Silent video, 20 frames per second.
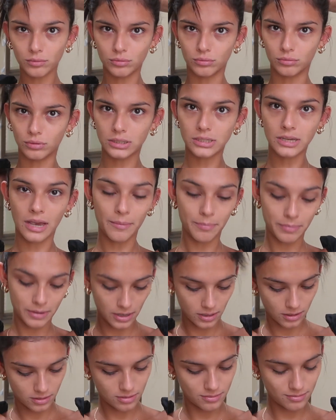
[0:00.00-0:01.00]
Ooh, what's
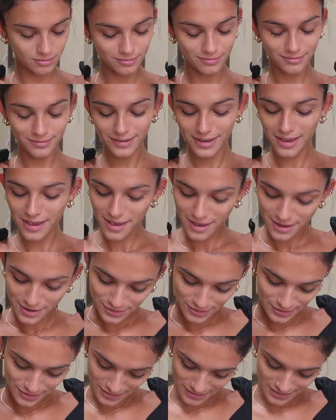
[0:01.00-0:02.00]
happening?
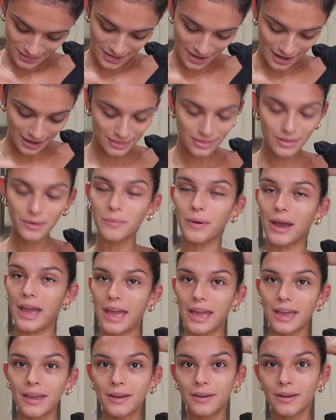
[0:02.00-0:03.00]
So it doesn't get in the
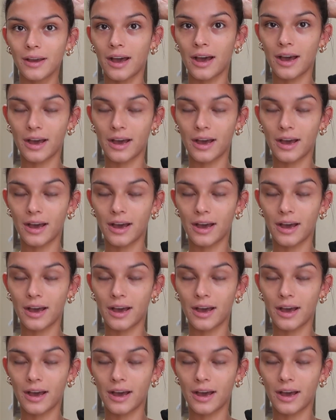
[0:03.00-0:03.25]
way.